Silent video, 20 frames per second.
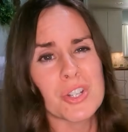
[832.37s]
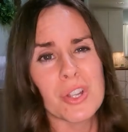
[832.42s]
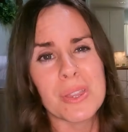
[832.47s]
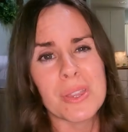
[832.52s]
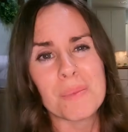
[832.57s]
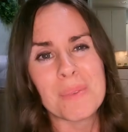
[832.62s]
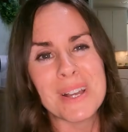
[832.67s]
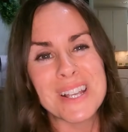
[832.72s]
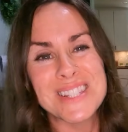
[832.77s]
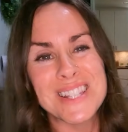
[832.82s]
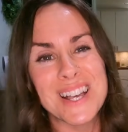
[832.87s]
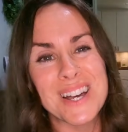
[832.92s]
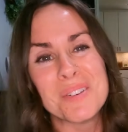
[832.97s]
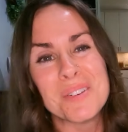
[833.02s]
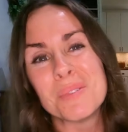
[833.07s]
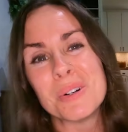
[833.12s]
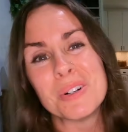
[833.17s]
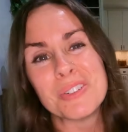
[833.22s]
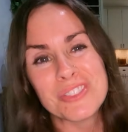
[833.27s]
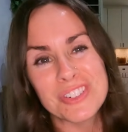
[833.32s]
sure that my
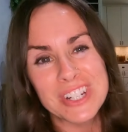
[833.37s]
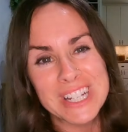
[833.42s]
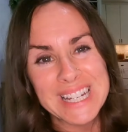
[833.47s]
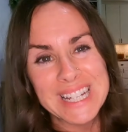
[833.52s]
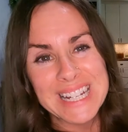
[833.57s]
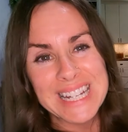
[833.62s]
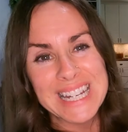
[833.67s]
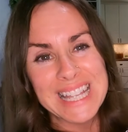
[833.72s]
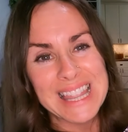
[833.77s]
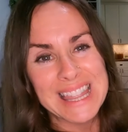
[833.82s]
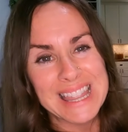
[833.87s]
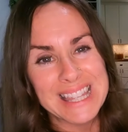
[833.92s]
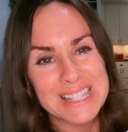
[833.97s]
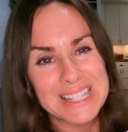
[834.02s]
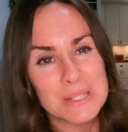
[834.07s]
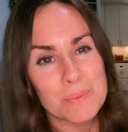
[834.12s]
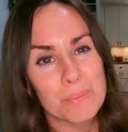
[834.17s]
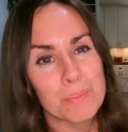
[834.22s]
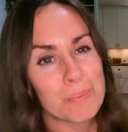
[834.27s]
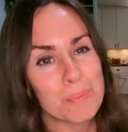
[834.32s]
son will read
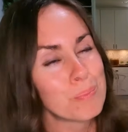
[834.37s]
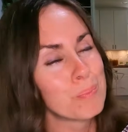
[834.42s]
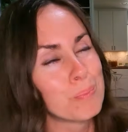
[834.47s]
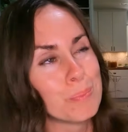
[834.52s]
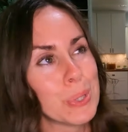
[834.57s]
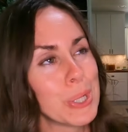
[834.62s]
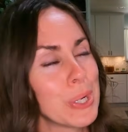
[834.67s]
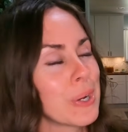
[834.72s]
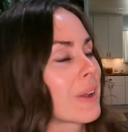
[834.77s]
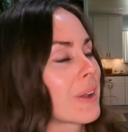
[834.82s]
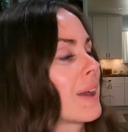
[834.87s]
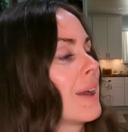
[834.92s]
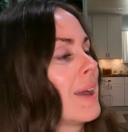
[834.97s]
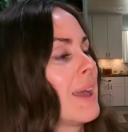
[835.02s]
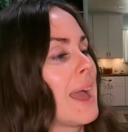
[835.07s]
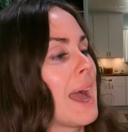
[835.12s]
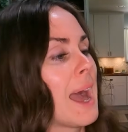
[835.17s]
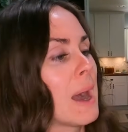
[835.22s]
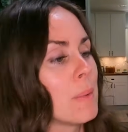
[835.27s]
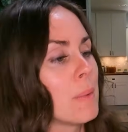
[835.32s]
this book.
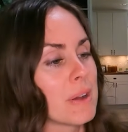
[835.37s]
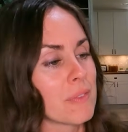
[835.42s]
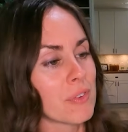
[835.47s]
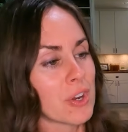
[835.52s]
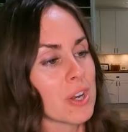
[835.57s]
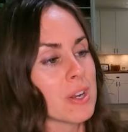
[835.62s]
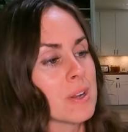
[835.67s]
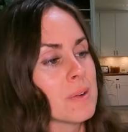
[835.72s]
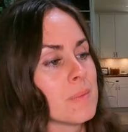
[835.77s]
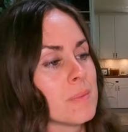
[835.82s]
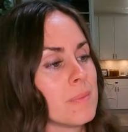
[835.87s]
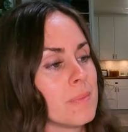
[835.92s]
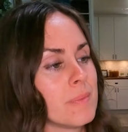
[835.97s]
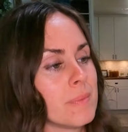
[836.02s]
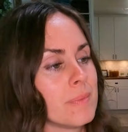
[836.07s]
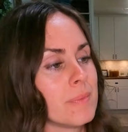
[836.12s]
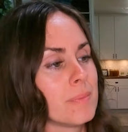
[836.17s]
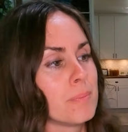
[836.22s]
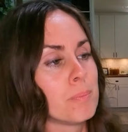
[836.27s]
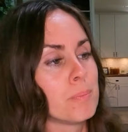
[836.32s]
However,
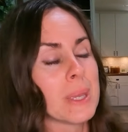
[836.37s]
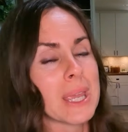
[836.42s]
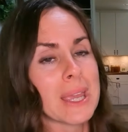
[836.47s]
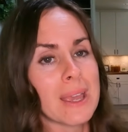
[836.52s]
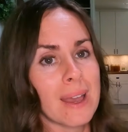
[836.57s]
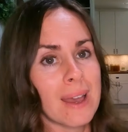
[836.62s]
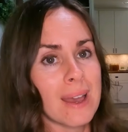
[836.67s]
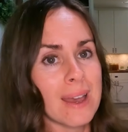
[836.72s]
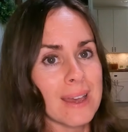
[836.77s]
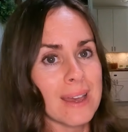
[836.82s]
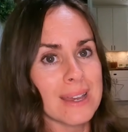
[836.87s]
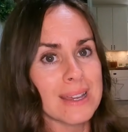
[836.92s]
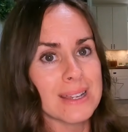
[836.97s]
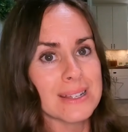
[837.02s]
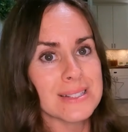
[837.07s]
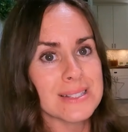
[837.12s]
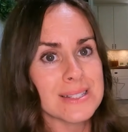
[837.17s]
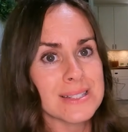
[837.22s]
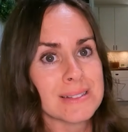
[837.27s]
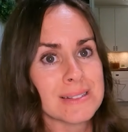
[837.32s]

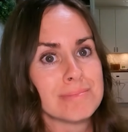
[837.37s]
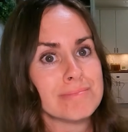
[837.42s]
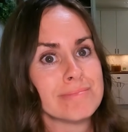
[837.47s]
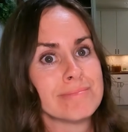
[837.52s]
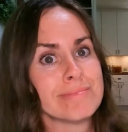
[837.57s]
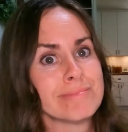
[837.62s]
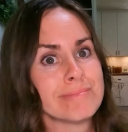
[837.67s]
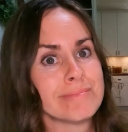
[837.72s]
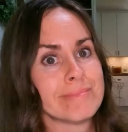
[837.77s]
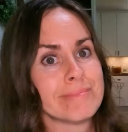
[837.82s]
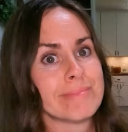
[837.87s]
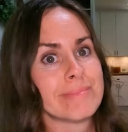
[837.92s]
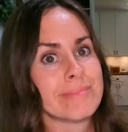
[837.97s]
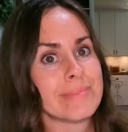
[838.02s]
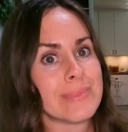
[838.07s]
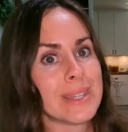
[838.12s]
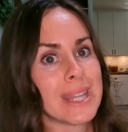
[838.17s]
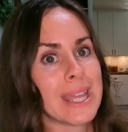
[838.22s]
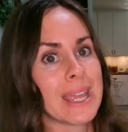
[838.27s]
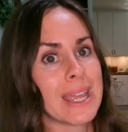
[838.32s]
because
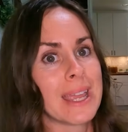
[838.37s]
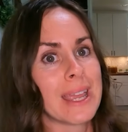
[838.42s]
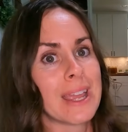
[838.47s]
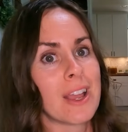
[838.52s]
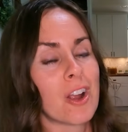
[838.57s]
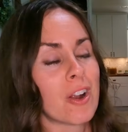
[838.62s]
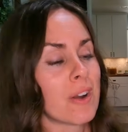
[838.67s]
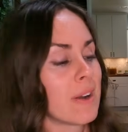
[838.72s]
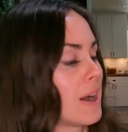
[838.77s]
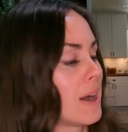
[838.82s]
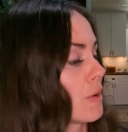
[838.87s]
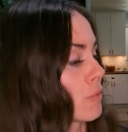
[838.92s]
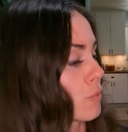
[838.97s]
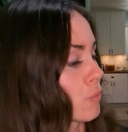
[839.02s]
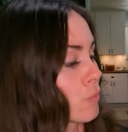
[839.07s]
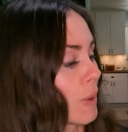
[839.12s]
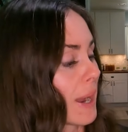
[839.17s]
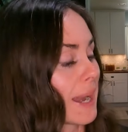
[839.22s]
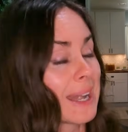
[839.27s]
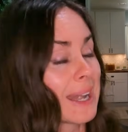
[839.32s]
they are
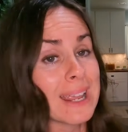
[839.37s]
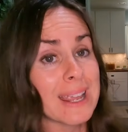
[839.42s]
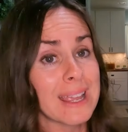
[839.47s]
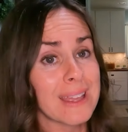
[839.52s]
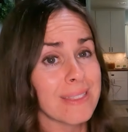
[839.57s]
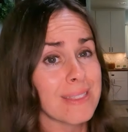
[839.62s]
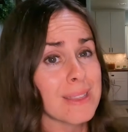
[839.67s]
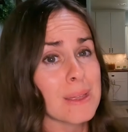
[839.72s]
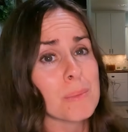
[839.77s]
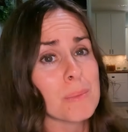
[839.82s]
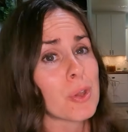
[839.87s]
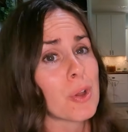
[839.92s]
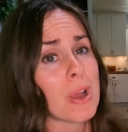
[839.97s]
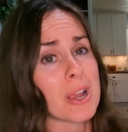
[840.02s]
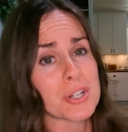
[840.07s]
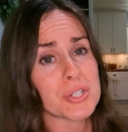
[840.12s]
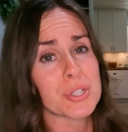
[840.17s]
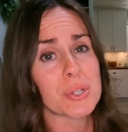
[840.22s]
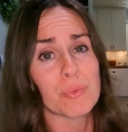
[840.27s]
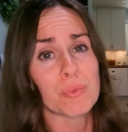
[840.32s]
not writing in them, they're
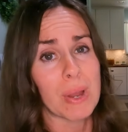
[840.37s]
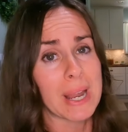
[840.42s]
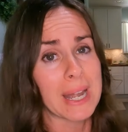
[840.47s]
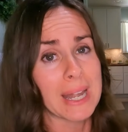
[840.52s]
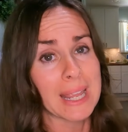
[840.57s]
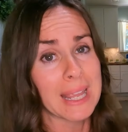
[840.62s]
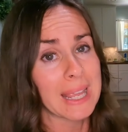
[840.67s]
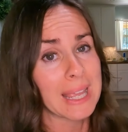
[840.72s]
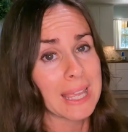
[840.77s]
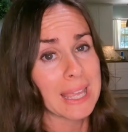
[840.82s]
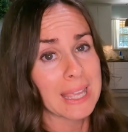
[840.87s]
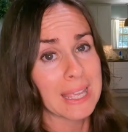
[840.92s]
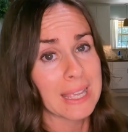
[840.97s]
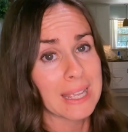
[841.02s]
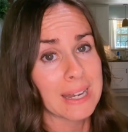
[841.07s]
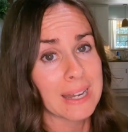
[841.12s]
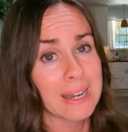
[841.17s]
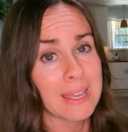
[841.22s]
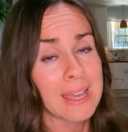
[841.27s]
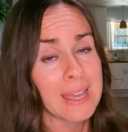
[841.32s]
actually writing
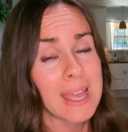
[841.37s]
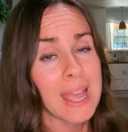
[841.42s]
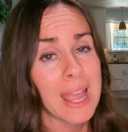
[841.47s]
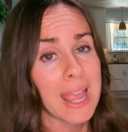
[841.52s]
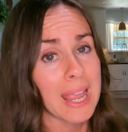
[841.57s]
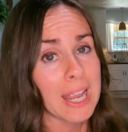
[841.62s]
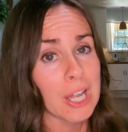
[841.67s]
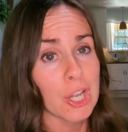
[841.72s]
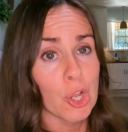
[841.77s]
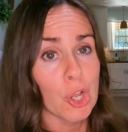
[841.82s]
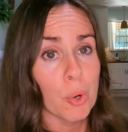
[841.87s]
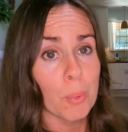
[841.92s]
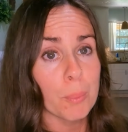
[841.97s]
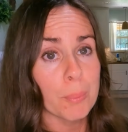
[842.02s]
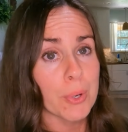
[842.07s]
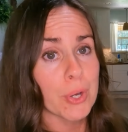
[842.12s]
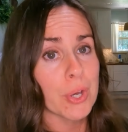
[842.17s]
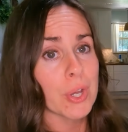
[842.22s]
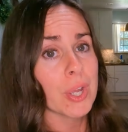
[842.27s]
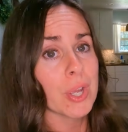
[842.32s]
in a
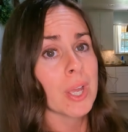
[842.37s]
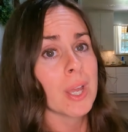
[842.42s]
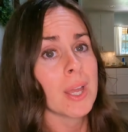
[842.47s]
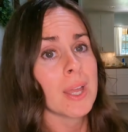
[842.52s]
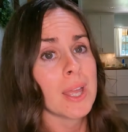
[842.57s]
notebook,